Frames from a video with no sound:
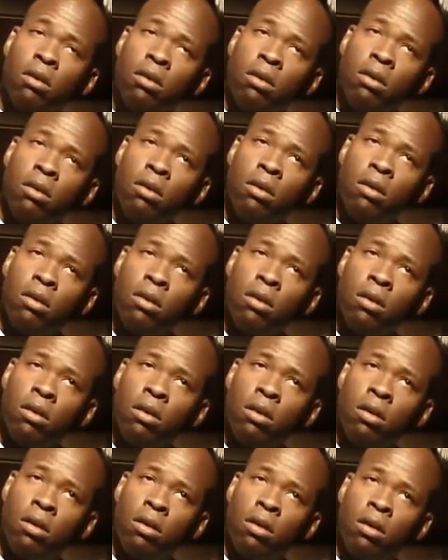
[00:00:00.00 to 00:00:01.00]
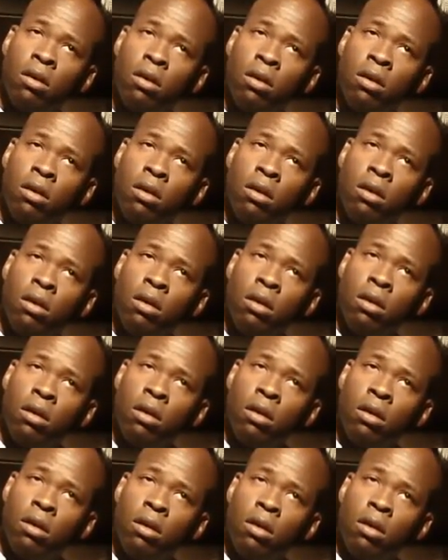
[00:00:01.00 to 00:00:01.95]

(no one is talking)